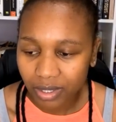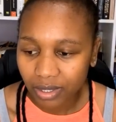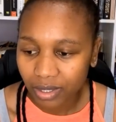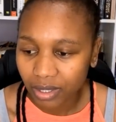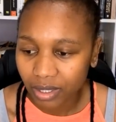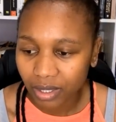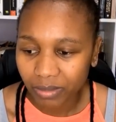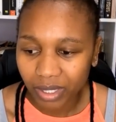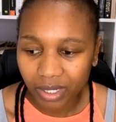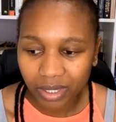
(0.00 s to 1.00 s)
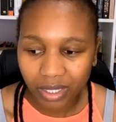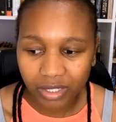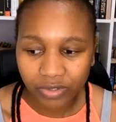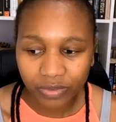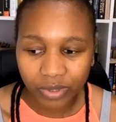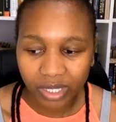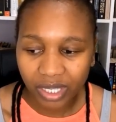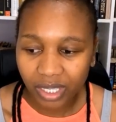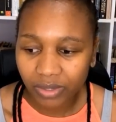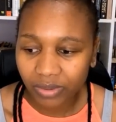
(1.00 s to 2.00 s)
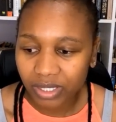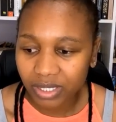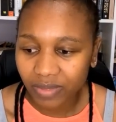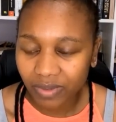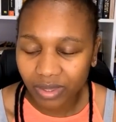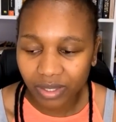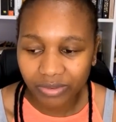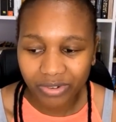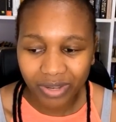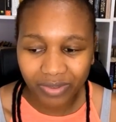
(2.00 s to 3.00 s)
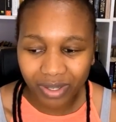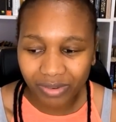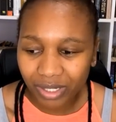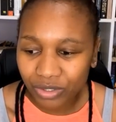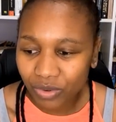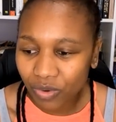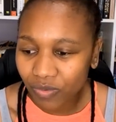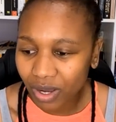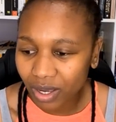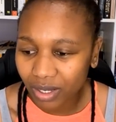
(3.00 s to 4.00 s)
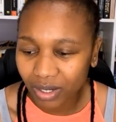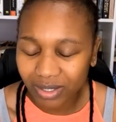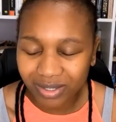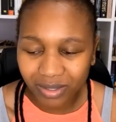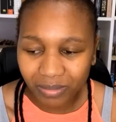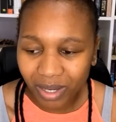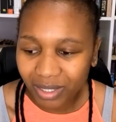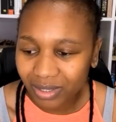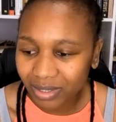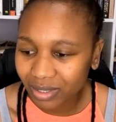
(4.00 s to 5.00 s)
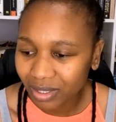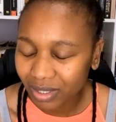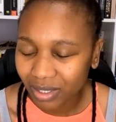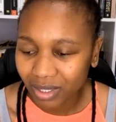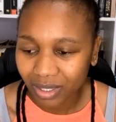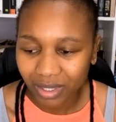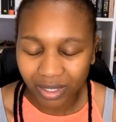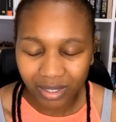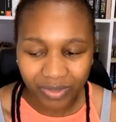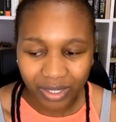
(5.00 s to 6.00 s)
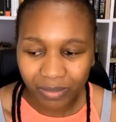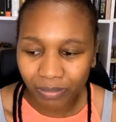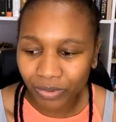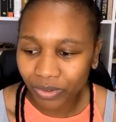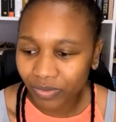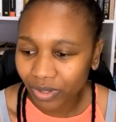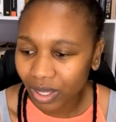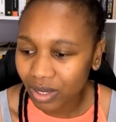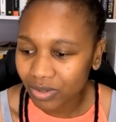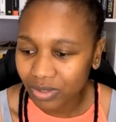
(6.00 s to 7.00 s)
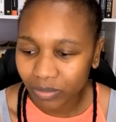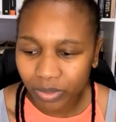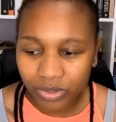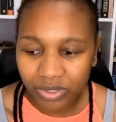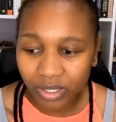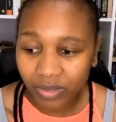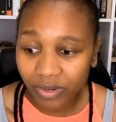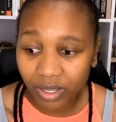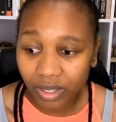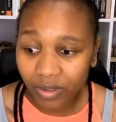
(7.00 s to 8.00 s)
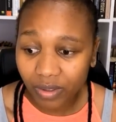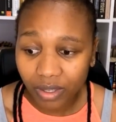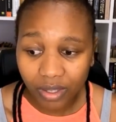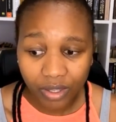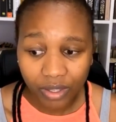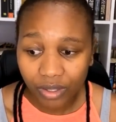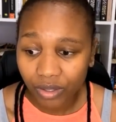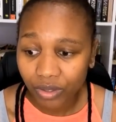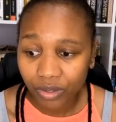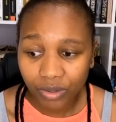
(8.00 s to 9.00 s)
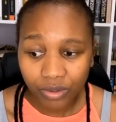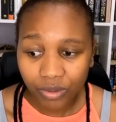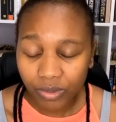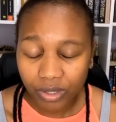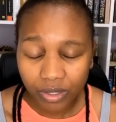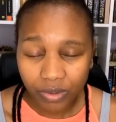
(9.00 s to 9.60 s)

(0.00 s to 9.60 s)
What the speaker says: and then at the age of 28, 27, they're driving a Range Rover, an Aston Martin. They're living in a beautiful house. They're posting every day. You don't know what they're doing.